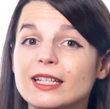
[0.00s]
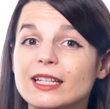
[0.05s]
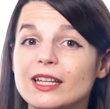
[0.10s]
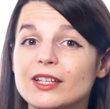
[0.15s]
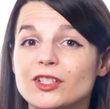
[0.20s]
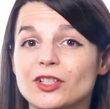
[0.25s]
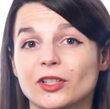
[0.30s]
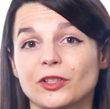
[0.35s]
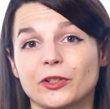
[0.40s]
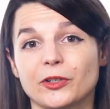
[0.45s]

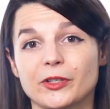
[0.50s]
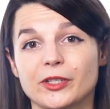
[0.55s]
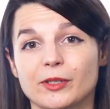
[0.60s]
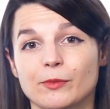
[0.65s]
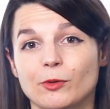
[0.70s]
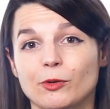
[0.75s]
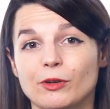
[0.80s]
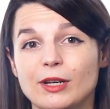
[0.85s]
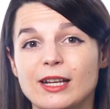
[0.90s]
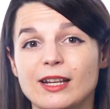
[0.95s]
need to learn
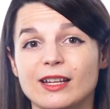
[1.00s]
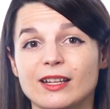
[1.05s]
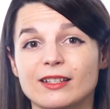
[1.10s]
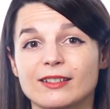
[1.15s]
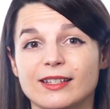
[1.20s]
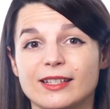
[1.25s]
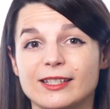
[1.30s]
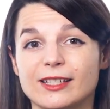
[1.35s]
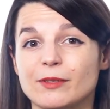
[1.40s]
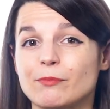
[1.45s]
some
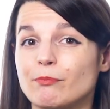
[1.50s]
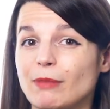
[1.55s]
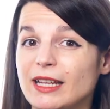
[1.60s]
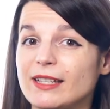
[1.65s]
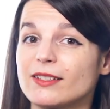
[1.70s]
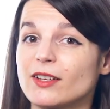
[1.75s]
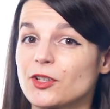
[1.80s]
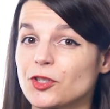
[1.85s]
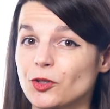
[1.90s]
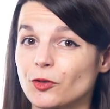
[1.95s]
greetings and some
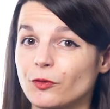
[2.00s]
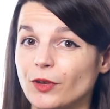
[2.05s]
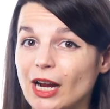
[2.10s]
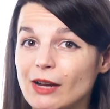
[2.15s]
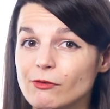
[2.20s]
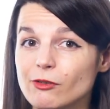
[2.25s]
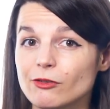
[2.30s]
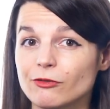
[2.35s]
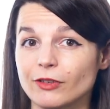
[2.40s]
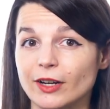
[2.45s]
basic
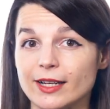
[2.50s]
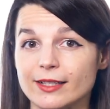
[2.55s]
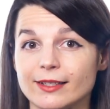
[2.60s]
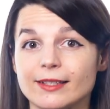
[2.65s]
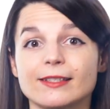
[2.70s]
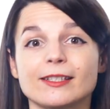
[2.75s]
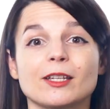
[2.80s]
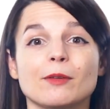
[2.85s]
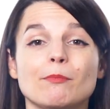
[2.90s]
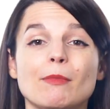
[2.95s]
survival
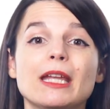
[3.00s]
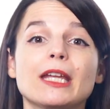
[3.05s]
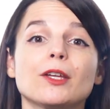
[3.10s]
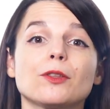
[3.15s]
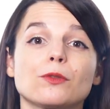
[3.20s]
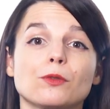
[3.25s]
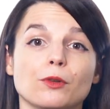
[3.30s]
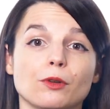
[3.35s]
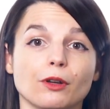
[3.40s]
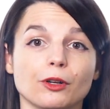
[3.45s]
phrases to make
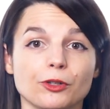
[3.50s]
it through